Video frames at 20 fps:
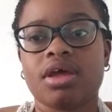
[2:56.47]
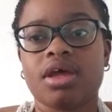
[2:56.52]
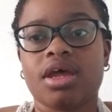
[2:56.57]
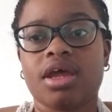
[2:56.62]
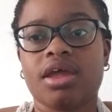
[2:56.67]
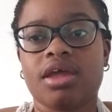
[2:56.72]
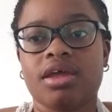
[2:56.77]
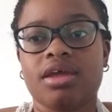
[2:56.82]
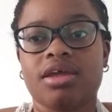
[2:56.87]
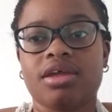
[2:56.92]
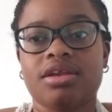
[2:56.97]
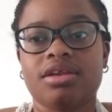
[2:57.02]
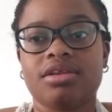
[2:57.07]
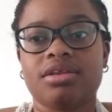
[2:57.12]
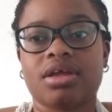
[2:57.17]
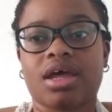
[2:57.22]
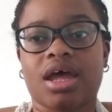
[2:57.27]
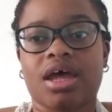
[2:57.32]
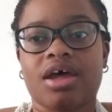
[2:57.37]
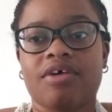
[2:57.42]
And
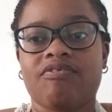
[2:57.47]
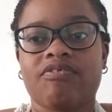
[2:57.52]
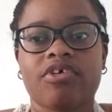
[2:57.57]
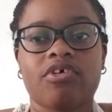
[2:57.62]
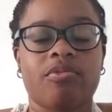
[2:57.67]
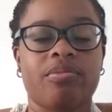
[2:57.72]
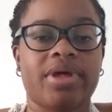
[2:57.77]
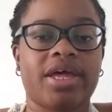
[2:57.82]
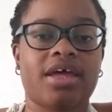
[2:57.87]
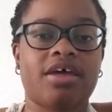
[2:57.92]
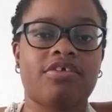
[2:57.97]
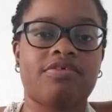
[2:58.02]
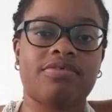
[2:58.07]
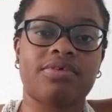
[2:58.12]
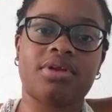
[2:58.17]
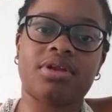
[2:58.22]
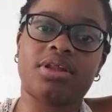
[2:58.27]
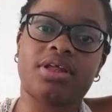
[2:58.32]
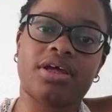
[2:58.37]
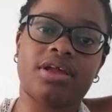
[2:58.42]
I felt bad for
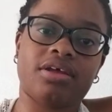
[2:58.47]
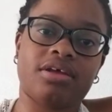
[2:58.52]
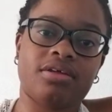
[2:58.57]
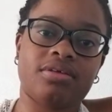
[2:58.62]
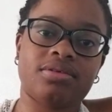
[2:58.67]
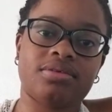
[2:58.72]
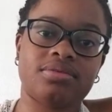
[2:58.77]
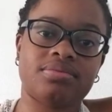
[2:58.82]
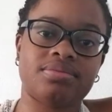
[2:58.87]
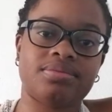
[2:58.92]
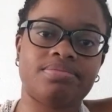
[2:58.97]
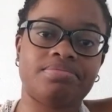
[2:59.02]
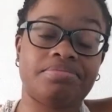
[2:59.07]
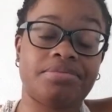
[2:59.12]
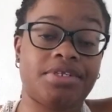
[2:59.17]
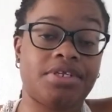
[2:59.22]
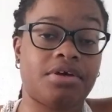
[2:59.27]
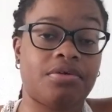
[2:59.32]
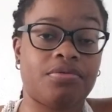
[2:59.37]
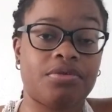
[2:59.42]
the lady.
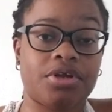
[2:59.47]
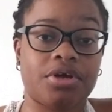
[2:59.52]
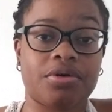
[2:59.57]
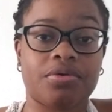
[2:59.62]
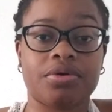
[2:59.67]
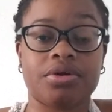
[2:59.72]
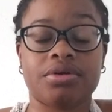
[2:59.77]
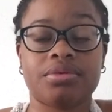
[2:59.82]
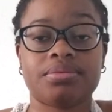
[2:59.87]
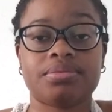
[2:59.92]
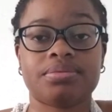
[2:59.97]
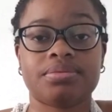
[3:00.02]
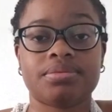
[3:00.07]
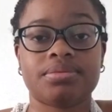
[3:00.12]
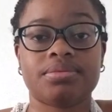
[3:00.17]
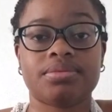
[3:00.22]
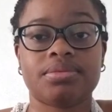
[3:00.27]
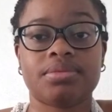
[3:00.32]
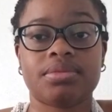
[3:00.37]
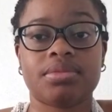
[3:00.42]
Don't know her.
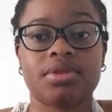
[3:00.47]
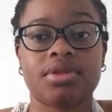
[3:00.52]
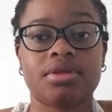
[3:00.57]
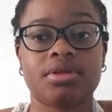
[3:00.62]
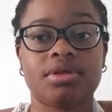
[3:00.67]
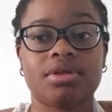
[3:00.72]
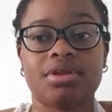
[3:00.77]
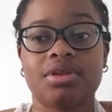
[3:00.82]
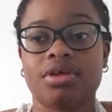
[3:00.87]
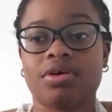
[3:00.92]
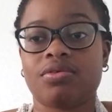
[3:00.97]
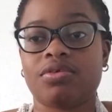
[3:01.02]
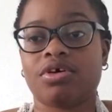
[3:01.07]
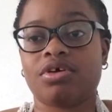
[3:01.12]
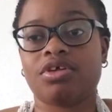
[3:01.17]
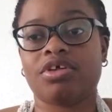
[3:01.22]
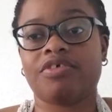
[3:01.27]
Don't know your